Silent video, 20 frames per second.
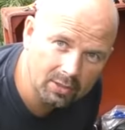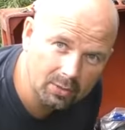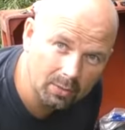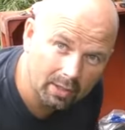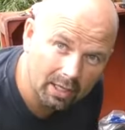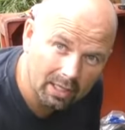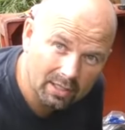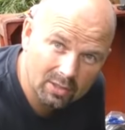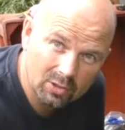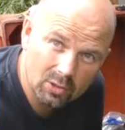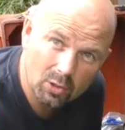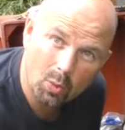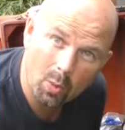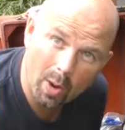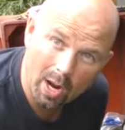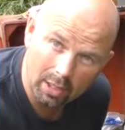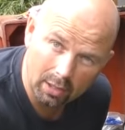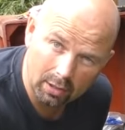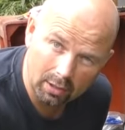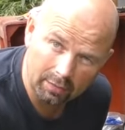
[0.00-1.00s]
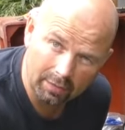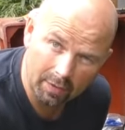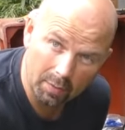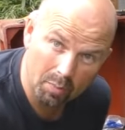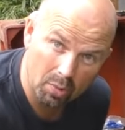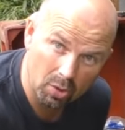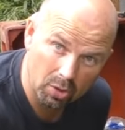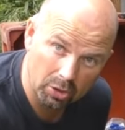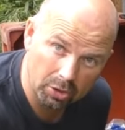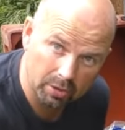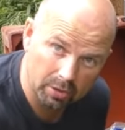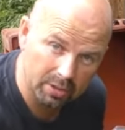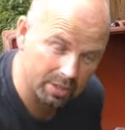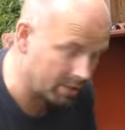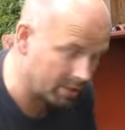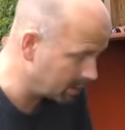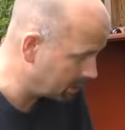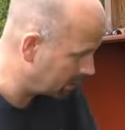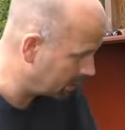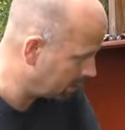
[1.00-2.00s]
so that's 12
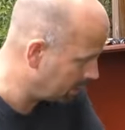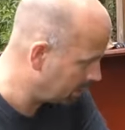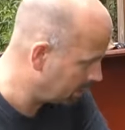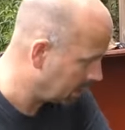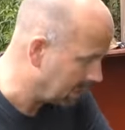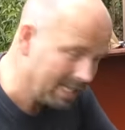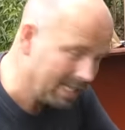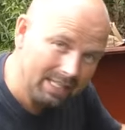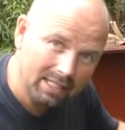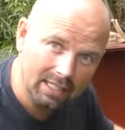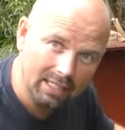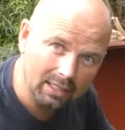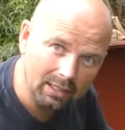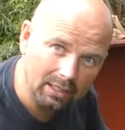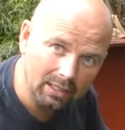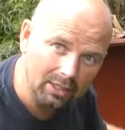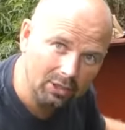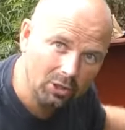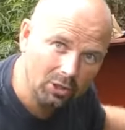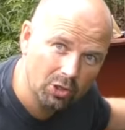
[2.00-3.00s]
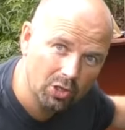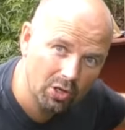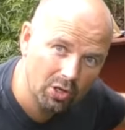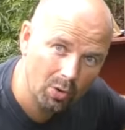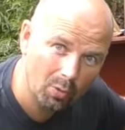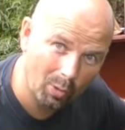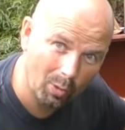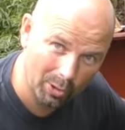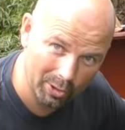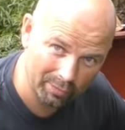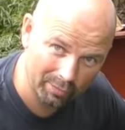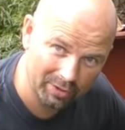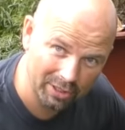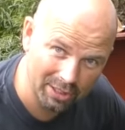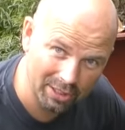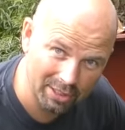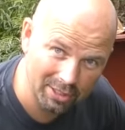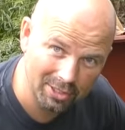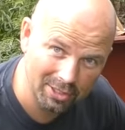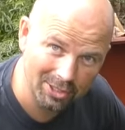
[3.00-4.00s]
brushes in each one of
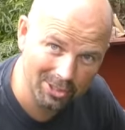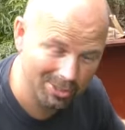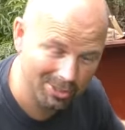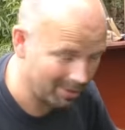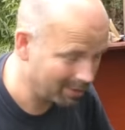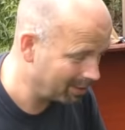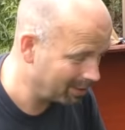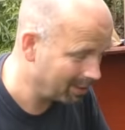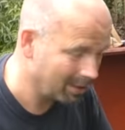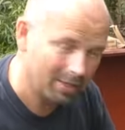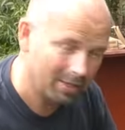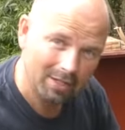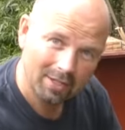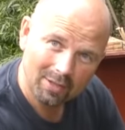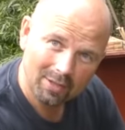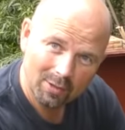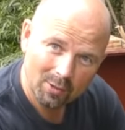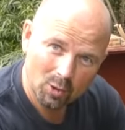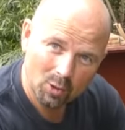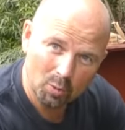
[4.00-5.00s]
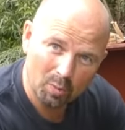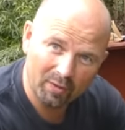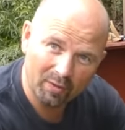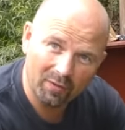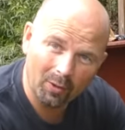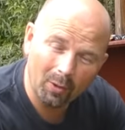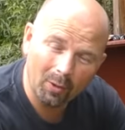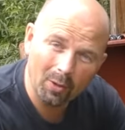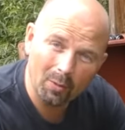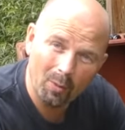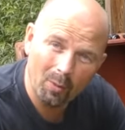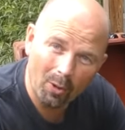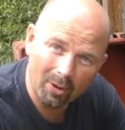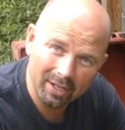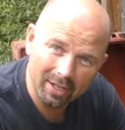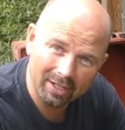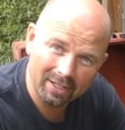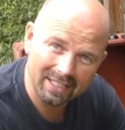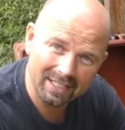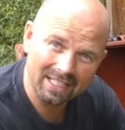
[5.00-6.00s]
these. So before the
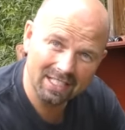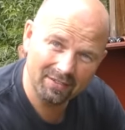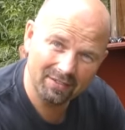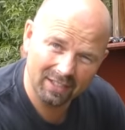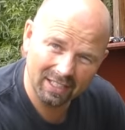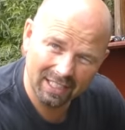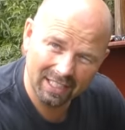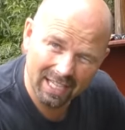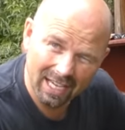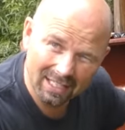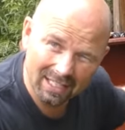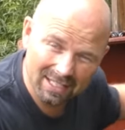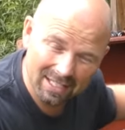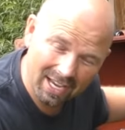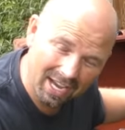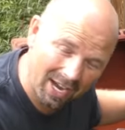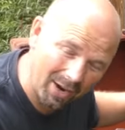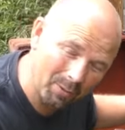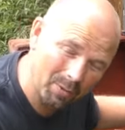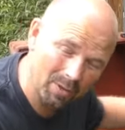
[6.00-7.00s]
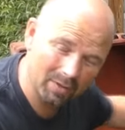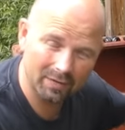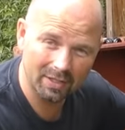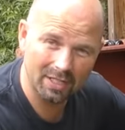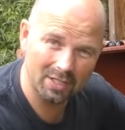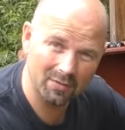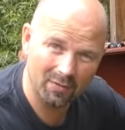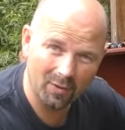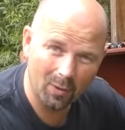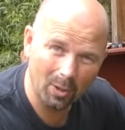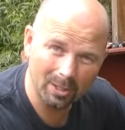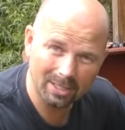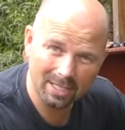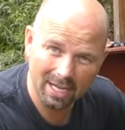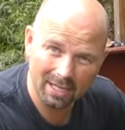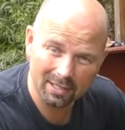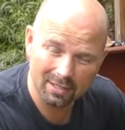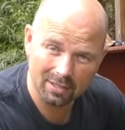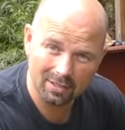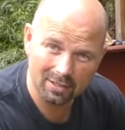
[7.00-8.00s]
water even gets out of these
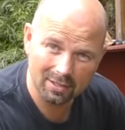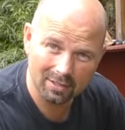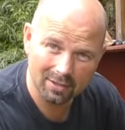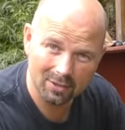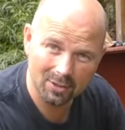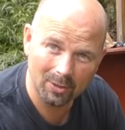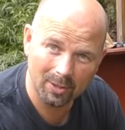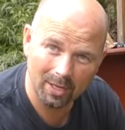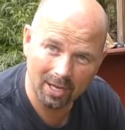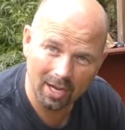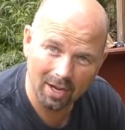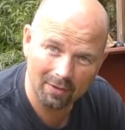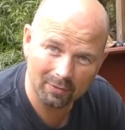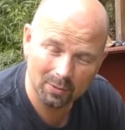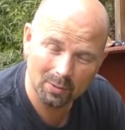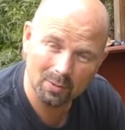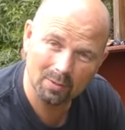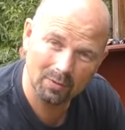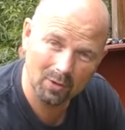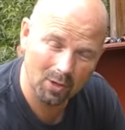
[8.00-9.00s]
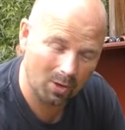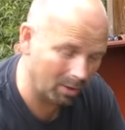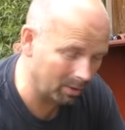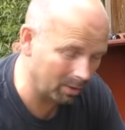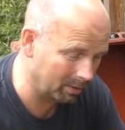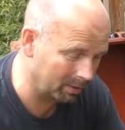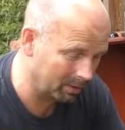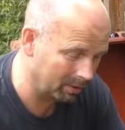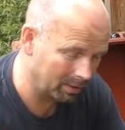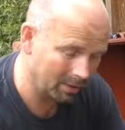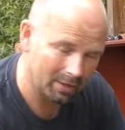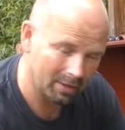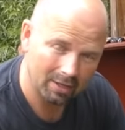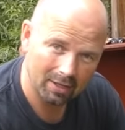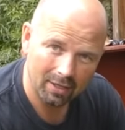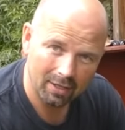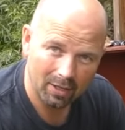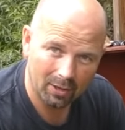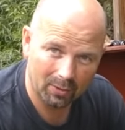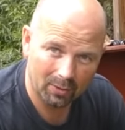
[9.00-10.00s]
vortexes, it's going to have to have gone
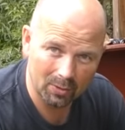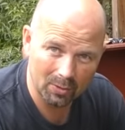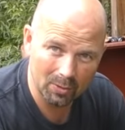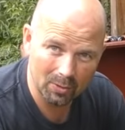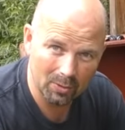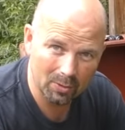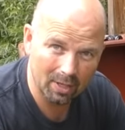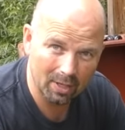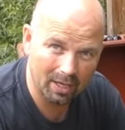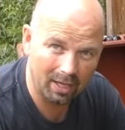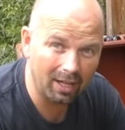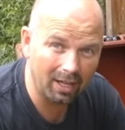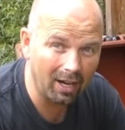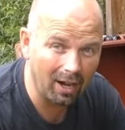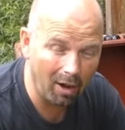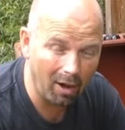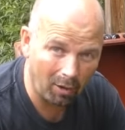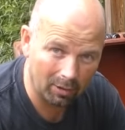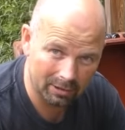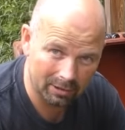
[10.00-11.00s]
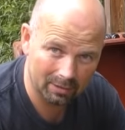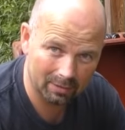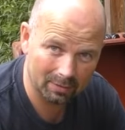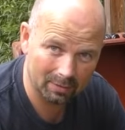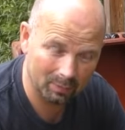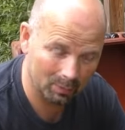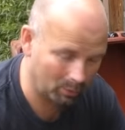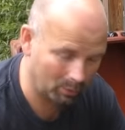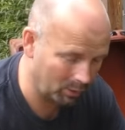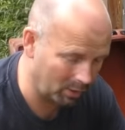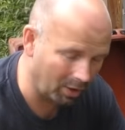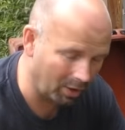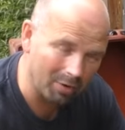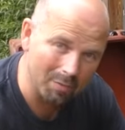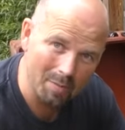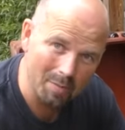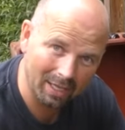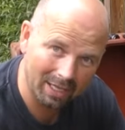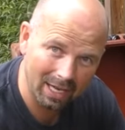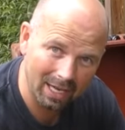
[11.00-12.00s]
through a lot of
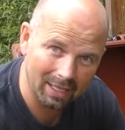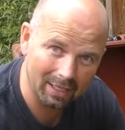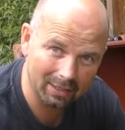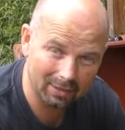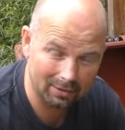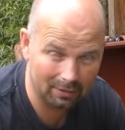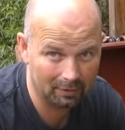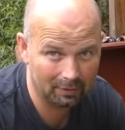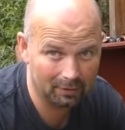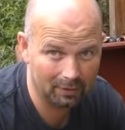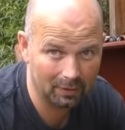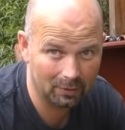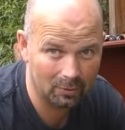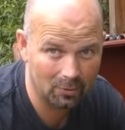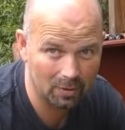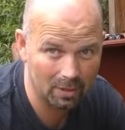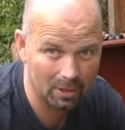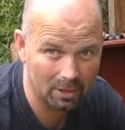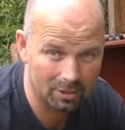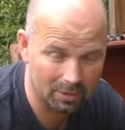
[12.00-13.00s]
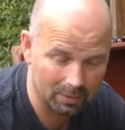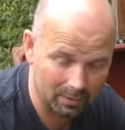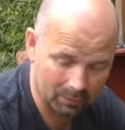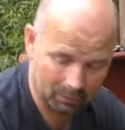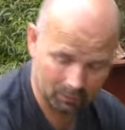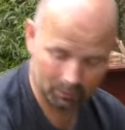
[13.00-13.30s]
mechanical filtration.